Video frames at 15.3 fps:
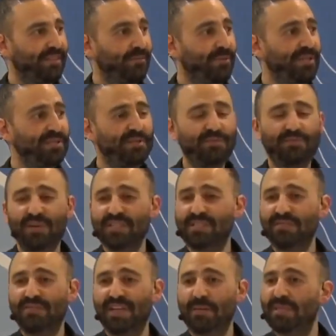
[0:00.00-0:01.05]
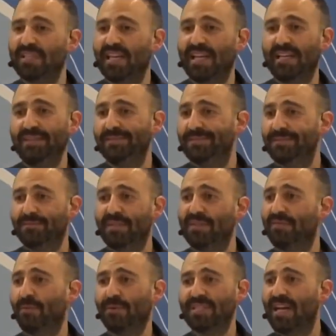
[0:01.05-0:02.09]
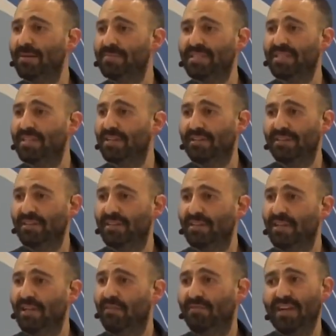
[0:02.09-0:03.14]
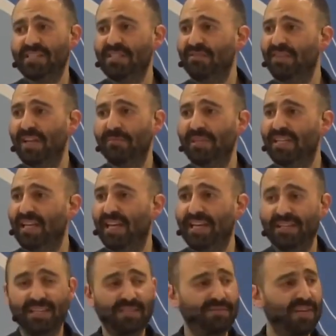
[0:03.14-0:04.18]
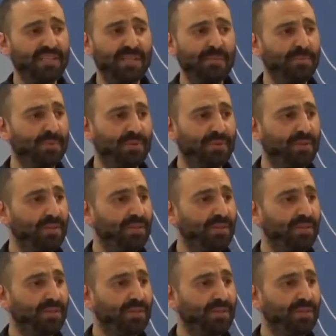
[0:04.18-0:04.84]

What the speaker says: we used to do Friends and Family Day 3-4 times a year. And Friends and Family Day is very simple.